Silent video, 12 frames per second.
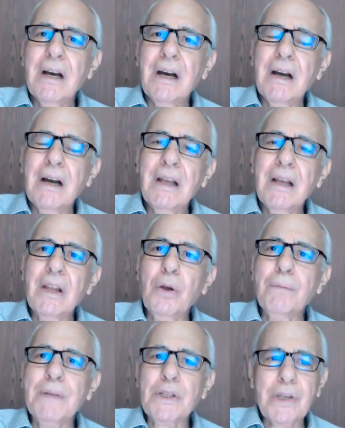uh, in the
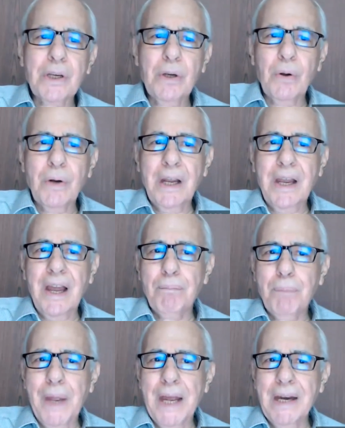human security
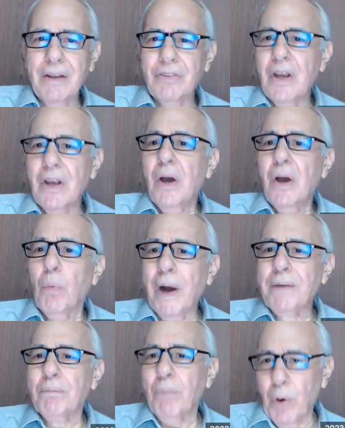campaign is
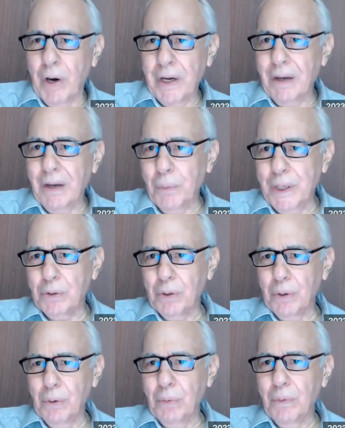what more can we
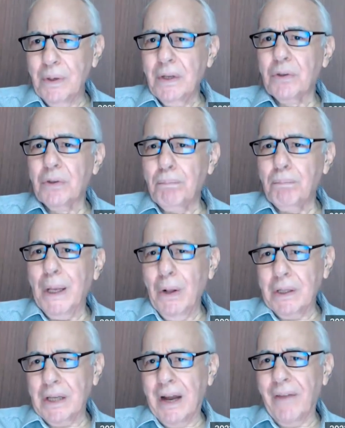do to
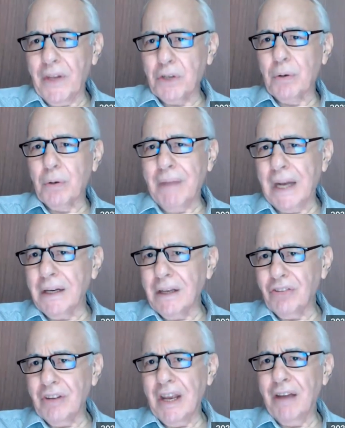build on the
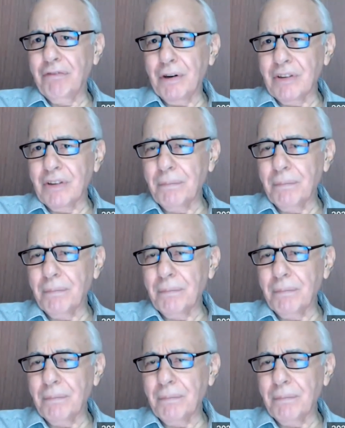tremendous efforts,